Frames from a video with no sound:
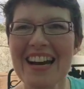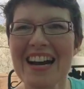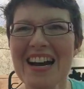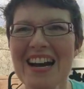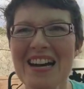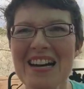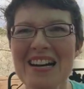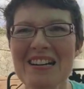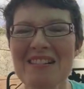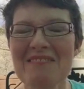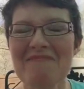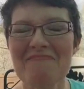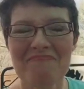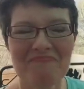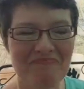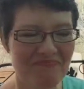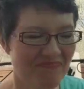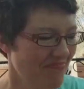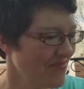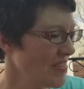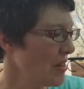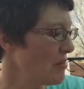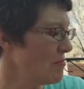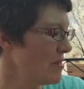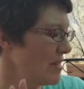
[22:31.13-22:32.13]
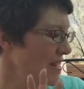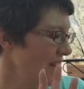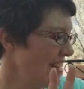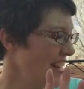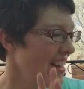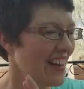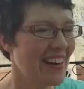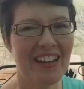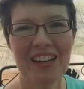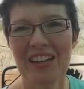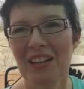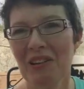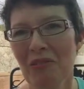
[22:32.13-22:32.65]
but
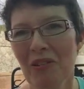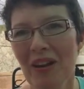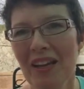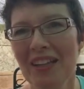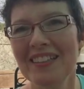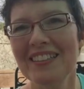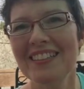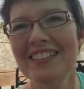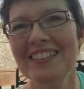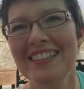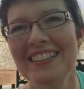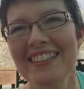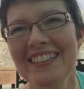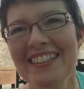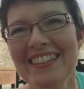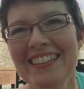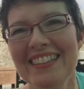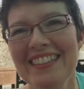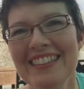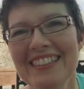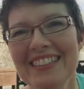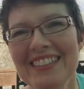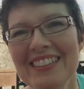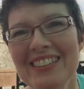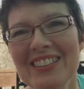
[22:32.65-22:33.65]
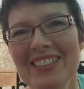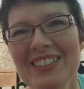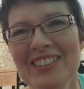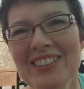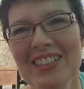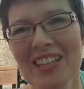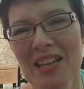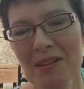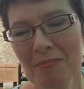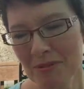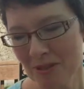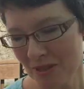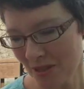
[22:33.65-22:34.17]
at any rate,
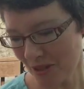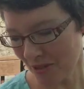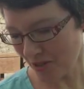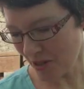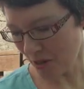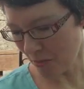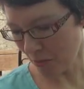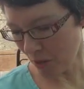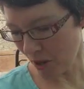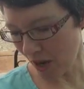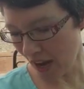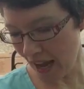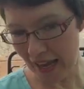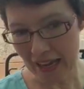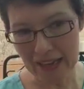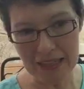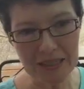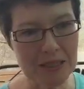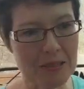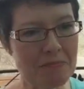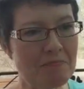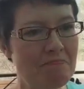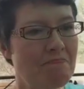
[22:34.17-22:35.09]
episode number 8.